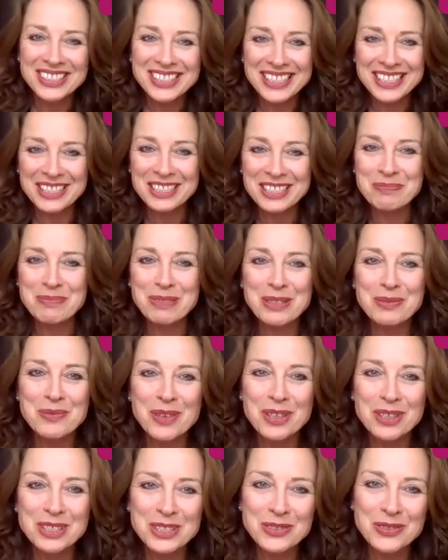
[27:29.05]
It has been
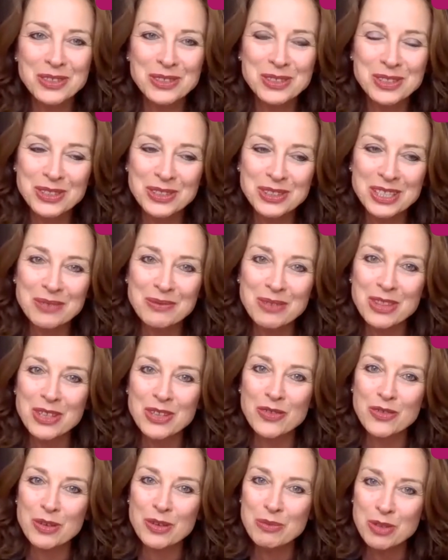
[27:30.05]
wonderful talking with
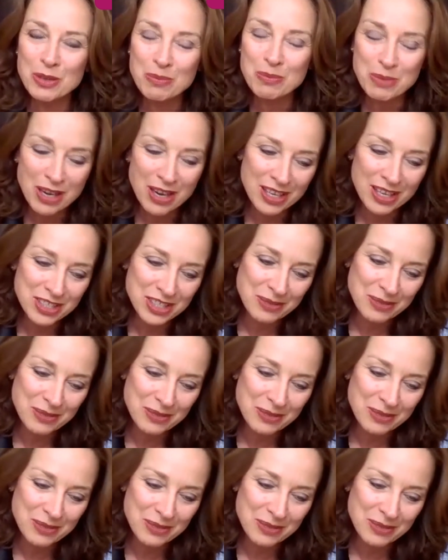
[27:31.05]
you from your barge.